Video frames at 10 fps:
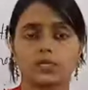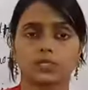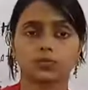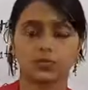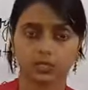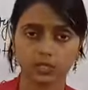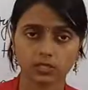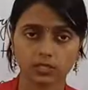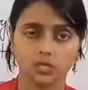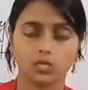So with this,
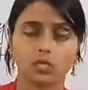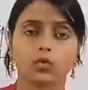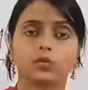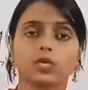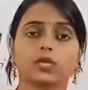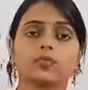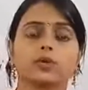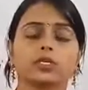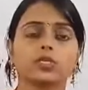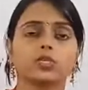your unit
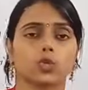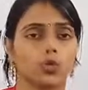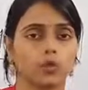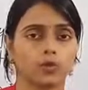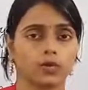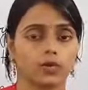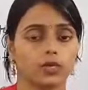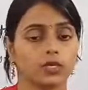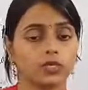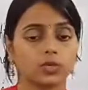1 is over.
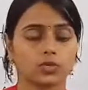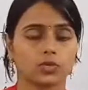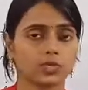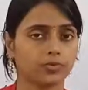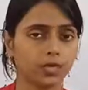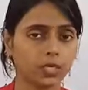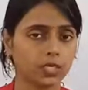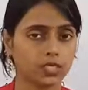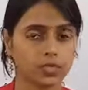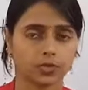So you just read
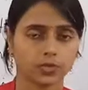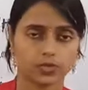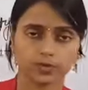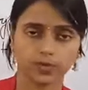it, watch the